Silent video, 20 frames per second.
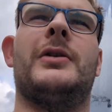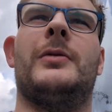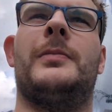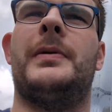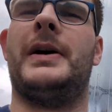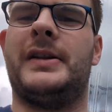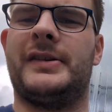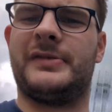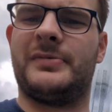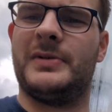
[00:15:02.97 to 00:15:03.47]
little
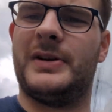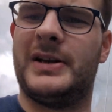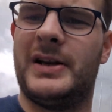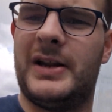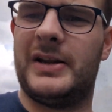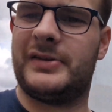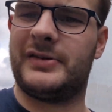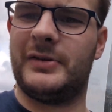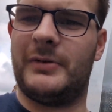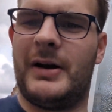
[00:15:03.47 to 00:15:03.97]
bits we
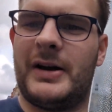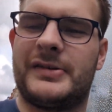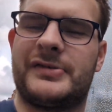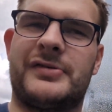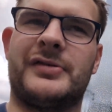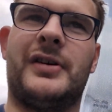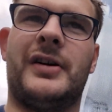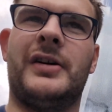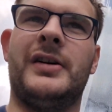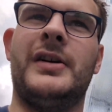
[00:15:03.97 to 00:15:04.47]
can do
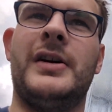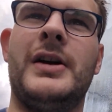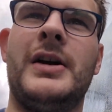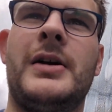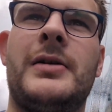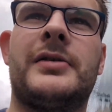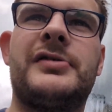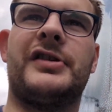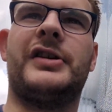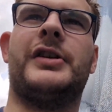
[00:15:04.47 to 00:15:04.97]
extra.
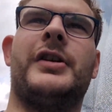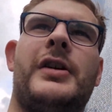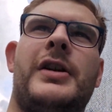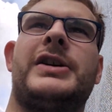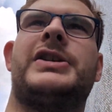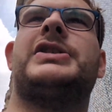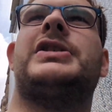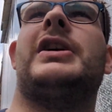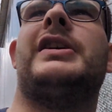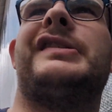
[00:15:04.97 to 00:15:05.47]
Because I know
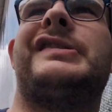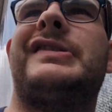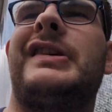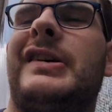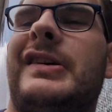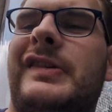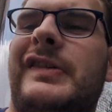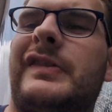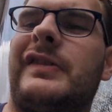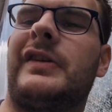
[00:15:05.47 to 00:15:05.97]
they shut
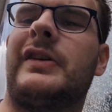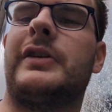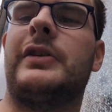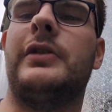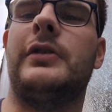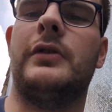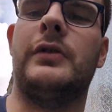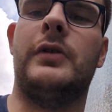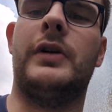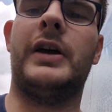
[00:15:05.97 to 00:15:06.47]
six because I
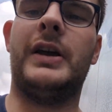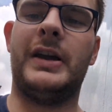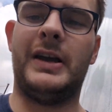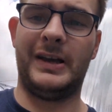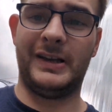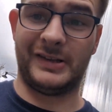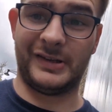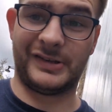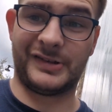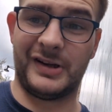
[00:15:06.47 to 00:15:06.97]
googled it. It
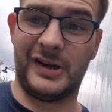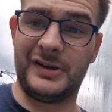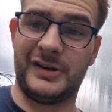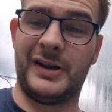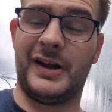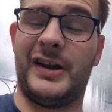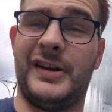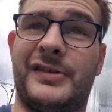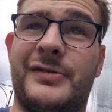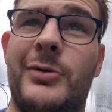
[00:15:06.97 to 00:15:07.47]
is a
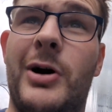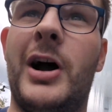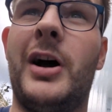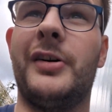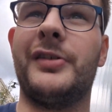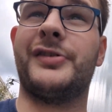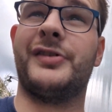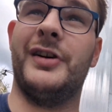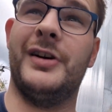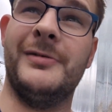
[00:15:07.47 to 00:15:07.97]
Sunday as
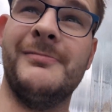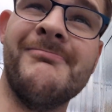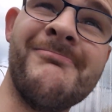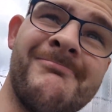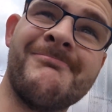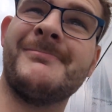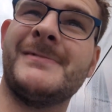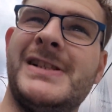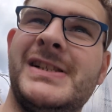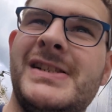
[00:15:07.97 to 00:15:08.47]
well, so
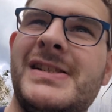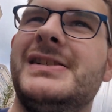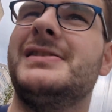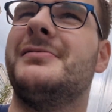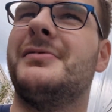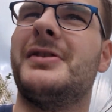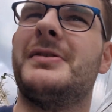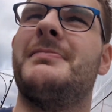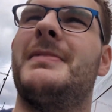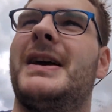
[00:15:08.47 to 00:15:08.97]

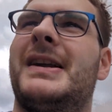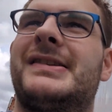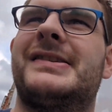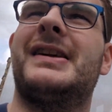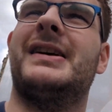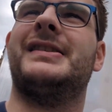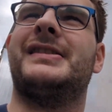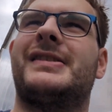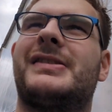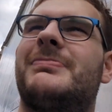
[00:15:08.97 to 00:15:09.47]
it would make
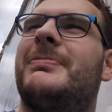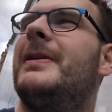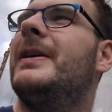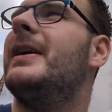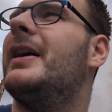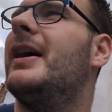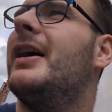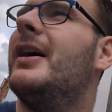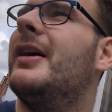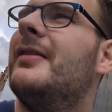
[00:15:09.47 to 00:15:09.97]
sense.
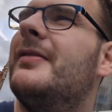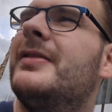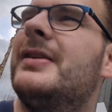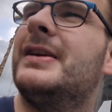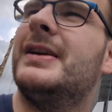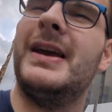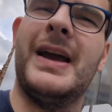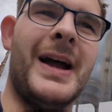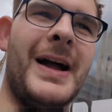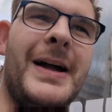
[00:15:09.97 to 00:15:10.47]
But uh,
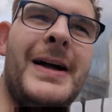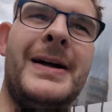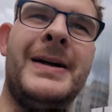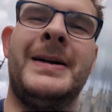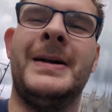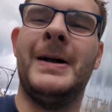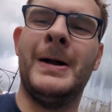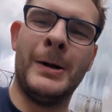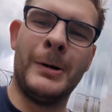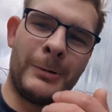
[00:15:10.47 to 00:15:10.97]
yeah,
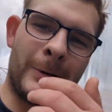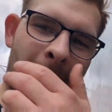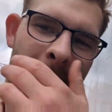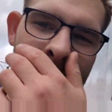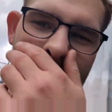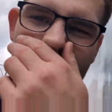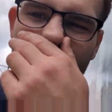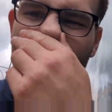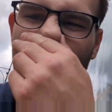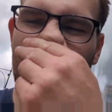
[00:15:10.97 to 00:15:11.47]
we're gonna
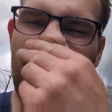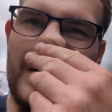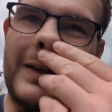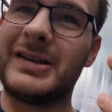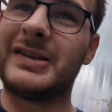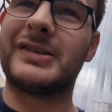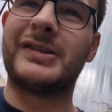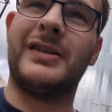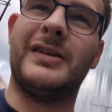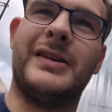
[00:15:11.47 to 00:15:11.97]
have a little look.
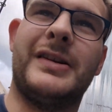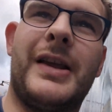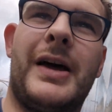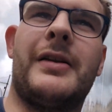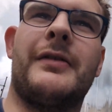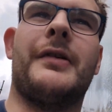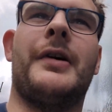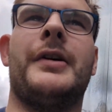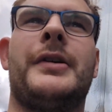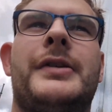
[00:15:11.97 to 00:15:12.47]
It's
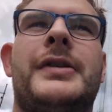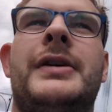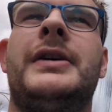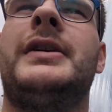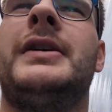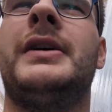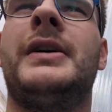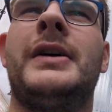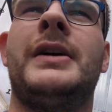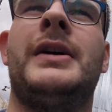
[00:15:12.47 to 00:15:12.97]
down the road,
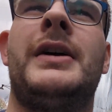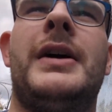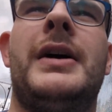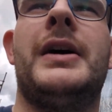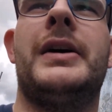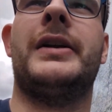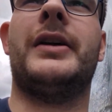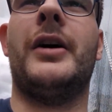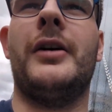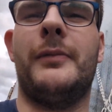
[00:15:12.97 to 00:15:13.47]

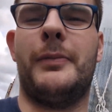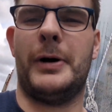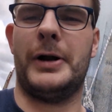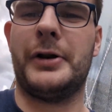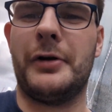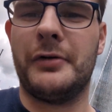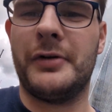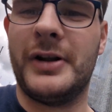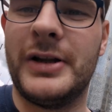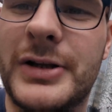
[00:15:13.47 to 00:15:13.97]
and hope I
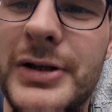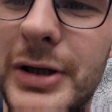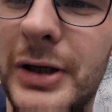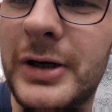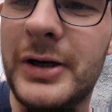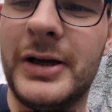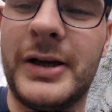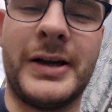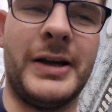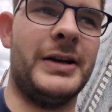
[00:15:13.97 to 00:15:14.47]
don't need a
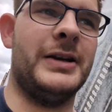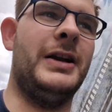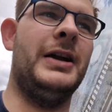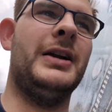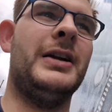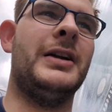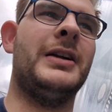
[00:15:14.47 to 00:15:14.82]
toilet again.